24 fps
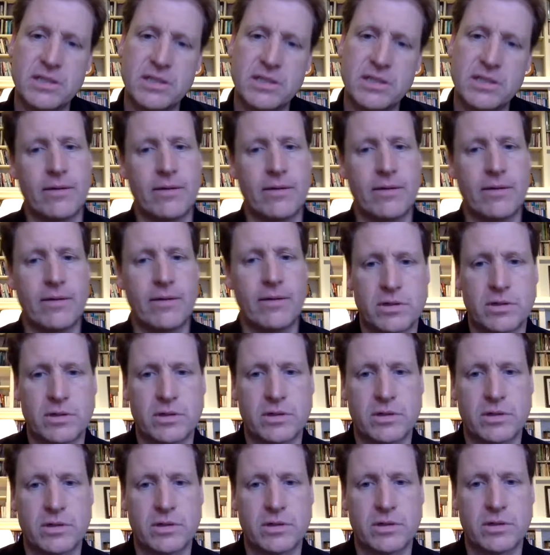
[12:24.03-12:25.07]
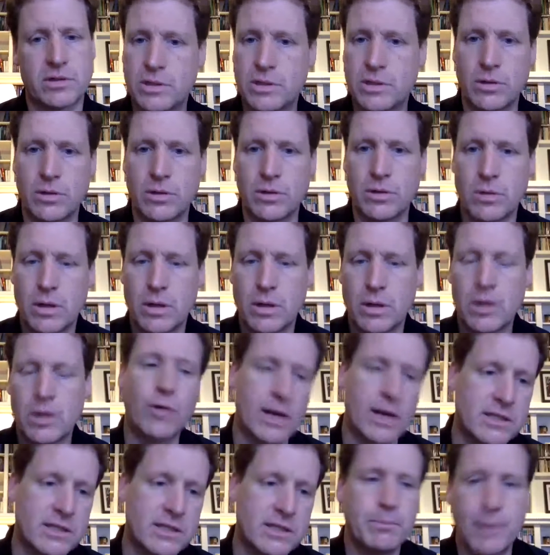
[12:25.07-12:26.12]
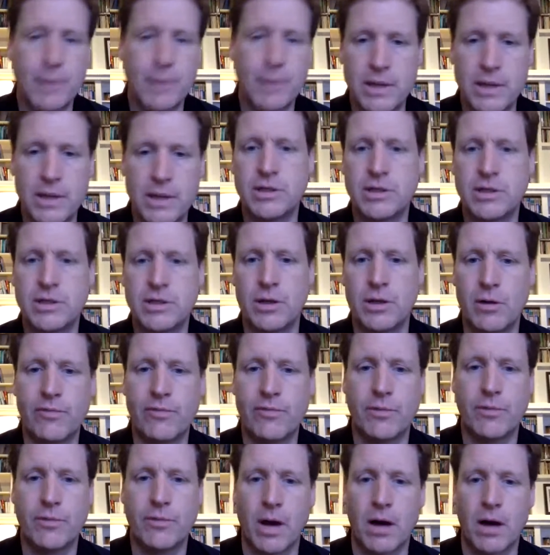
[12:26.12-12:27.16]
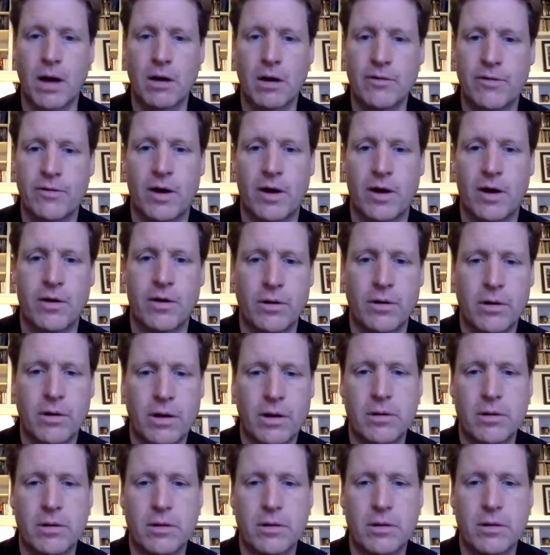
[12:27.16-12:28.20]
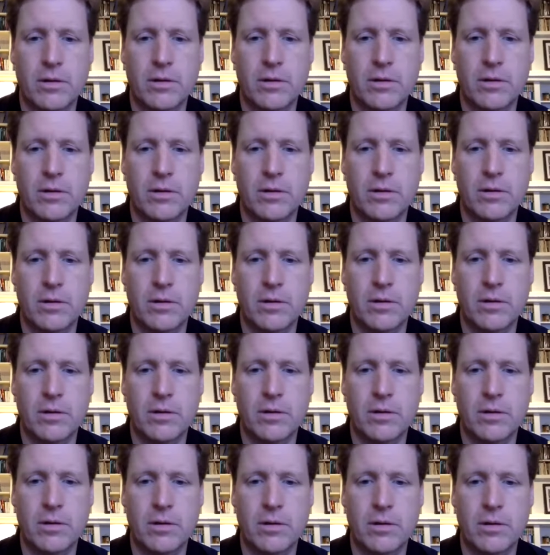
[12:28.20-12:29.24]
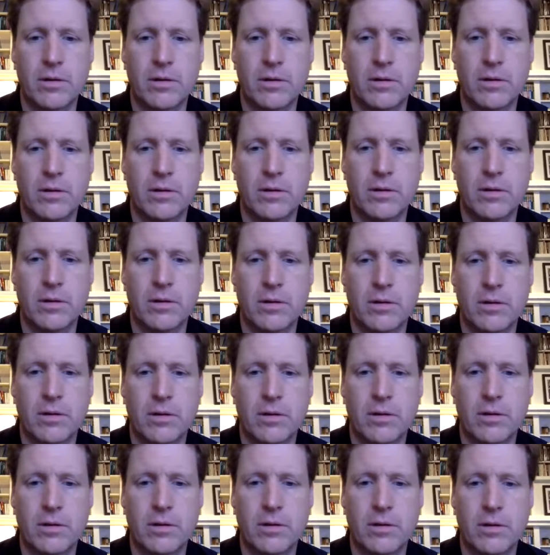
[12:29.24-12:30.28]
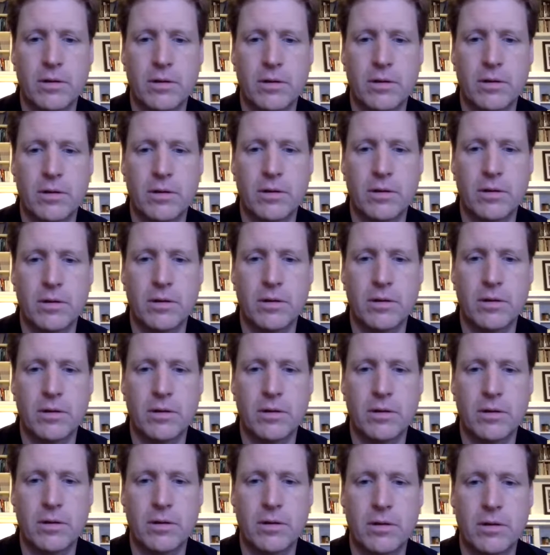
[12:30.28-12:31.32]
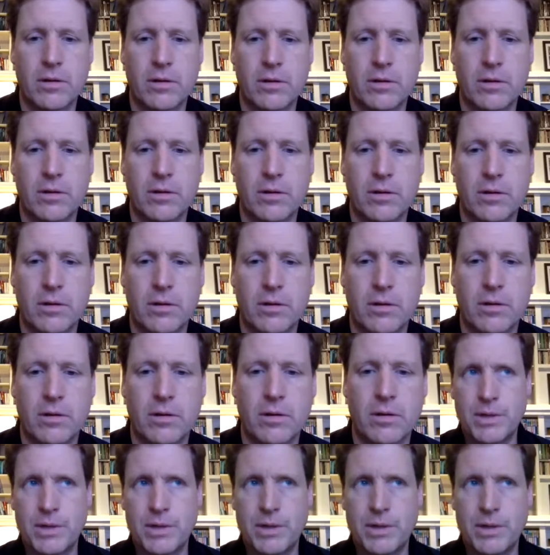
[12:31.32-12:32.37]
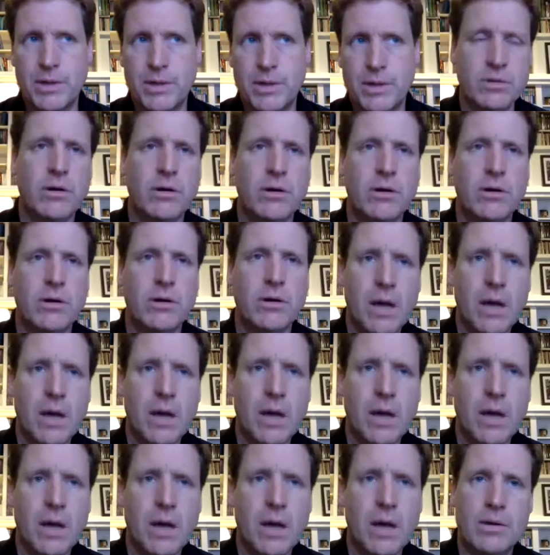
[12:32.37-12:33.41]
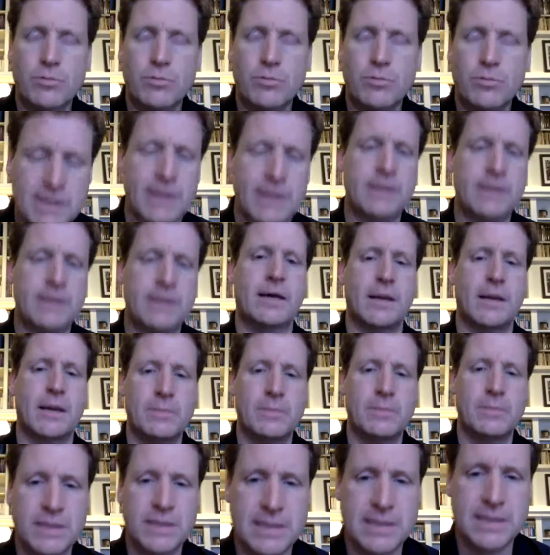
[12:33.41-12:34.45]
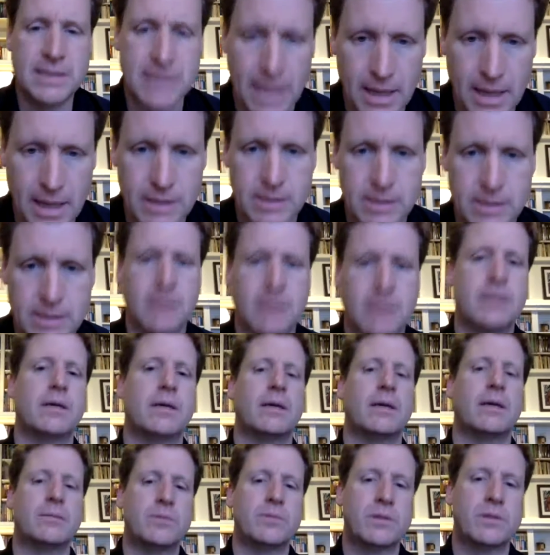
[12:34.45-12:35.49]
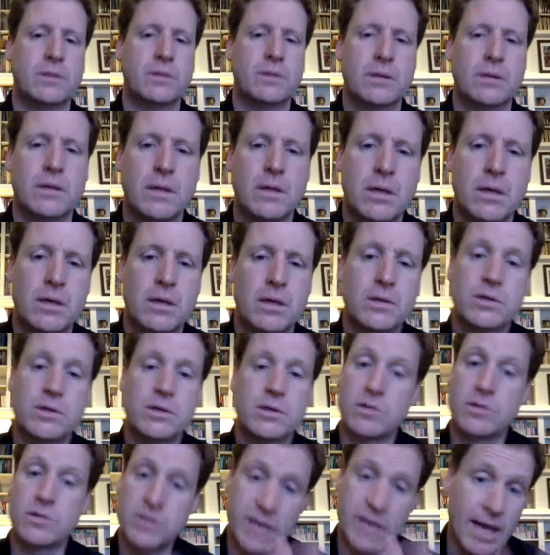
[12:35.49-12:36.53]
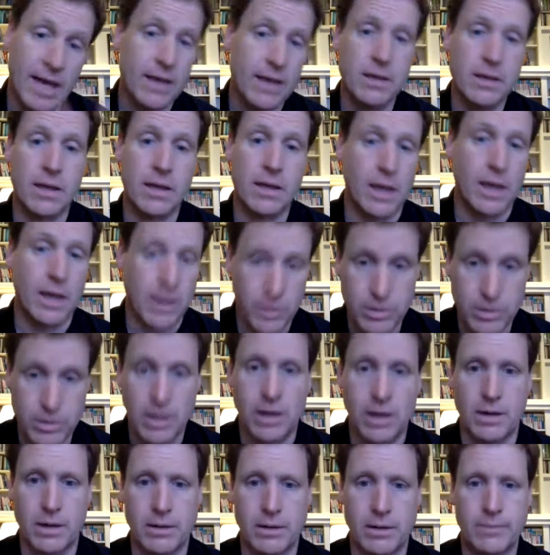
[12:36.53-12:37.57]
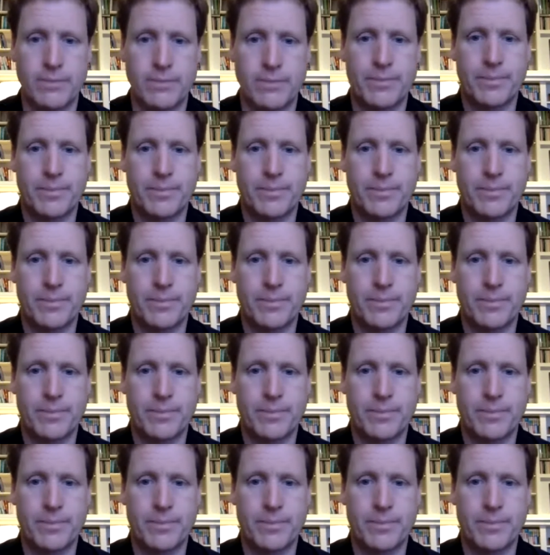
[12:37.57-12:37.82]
verse, 1:2, grace and peace to you from God our Father and the Lord Jesus Christ. Again, I would say 1:2, grace and peace to you, etc. I would read it 10 times, say it 10 times. So second day, you're done.